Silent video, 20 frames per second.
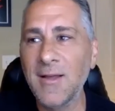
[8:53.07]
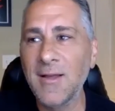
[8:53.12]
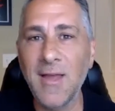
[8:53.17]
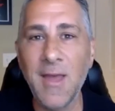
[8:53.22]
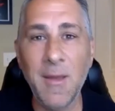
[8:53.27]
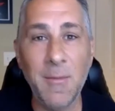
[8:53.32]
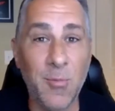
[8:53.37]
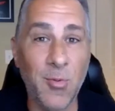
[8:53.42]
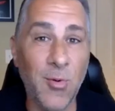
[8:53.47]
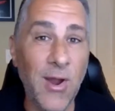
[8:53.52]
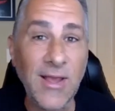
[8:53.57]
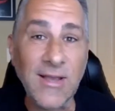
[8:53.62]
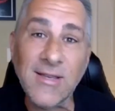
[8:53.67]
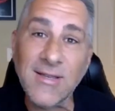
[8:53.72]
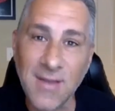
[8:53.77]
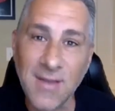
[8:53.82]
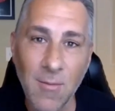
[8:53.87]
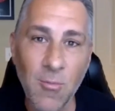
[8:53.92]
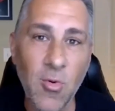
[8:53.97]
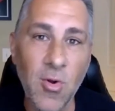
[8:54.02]
embrace
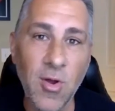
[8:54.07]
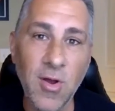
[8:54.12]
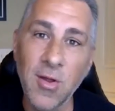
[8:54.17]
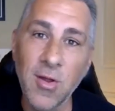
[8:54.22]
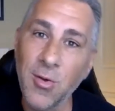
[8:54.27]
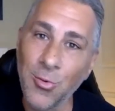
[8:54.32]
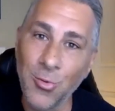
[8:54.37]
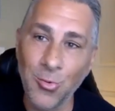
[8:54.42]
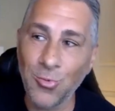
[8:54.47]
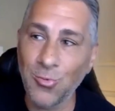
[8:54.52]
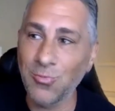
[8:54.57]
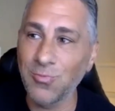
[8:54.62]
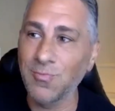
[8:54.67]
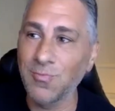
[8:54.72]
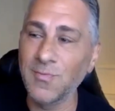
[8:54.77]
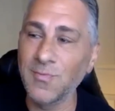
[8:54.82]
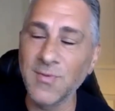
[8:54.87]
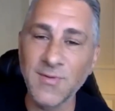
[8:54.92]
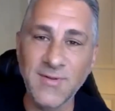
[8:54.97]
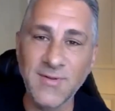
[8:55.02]
someone who
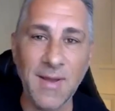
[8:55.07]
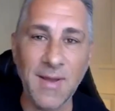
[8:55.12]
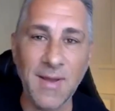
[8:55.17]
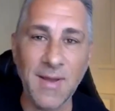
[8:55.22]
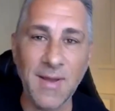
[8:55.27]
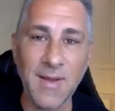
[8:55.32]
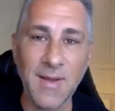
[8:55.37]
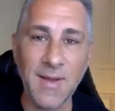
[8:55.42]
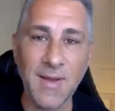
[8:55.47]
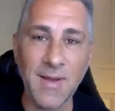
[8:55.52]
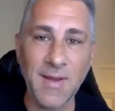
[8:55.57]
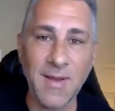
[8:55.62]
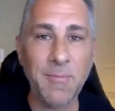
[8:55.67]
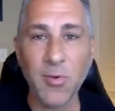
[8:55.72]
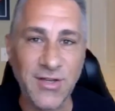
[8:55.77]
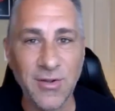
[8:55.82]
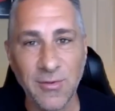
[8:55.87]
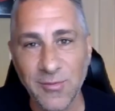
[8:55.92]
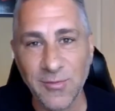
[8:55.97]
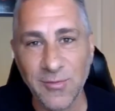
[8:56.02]

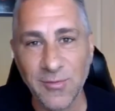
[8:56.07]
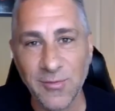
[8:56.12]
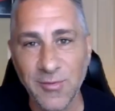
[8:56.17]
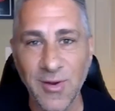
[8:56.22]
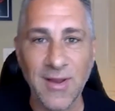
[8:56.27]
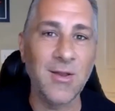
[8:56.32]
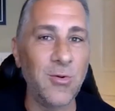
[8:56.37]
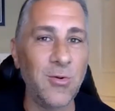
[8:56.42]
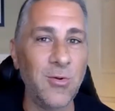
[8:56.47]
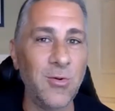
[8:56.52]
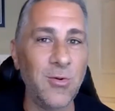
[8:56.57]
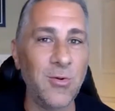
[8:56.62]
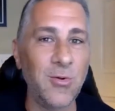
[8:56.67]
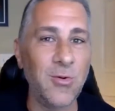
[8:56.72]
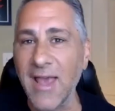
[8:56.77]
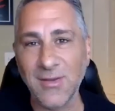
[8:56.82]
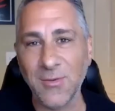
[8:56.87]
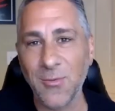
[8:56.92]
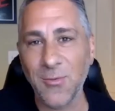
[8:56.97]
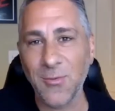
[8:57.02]
separates children and
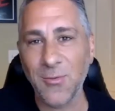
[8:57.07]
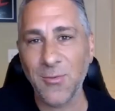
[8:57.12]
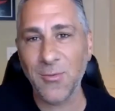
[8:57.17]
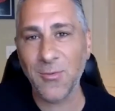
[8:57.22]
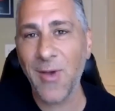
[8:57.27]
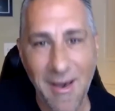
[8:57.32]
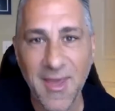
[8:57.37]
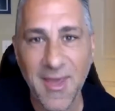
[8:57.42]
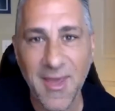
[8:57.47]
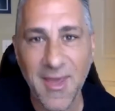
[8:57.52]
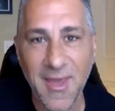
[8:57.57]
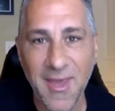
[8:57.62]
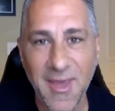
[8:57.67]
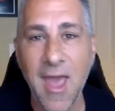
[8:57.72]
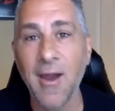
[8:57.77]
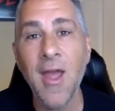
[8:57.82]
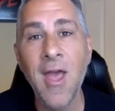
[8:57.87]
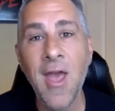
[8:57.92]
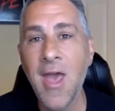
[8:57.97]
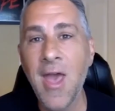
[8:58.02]
who takes away health
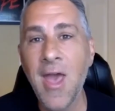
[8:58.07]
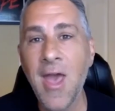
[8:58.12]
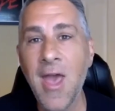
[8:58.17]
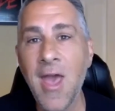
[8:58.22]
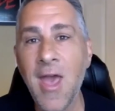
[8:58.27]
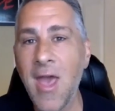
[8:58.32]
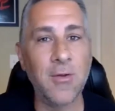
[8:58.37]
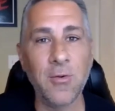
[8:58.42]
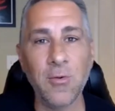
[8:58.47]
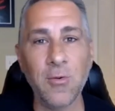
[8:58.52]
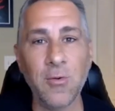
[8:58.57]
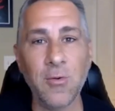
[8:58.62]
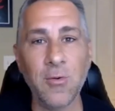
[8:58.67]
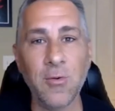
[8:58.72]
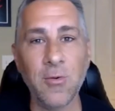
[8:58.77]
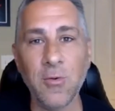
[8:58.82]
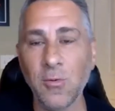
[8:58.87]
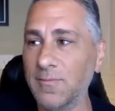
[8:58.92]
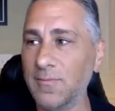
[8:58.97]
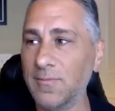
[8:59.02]
care and
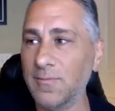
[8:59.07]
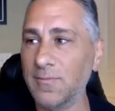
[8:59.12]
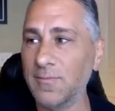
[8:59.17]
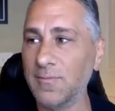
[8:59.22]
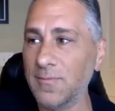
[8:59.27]
who